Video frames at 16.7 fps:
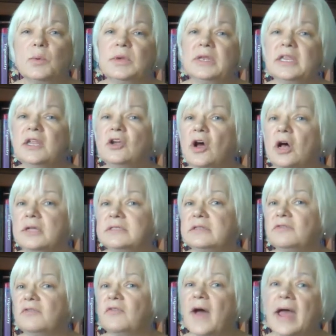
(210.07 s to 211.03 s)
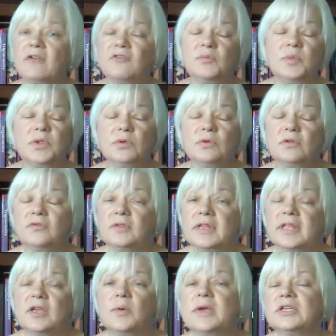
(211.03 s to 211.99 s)
what he calls the 5 beautiful
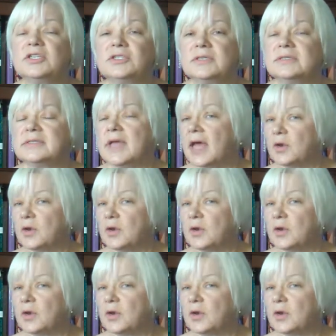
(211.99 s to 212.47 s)
equations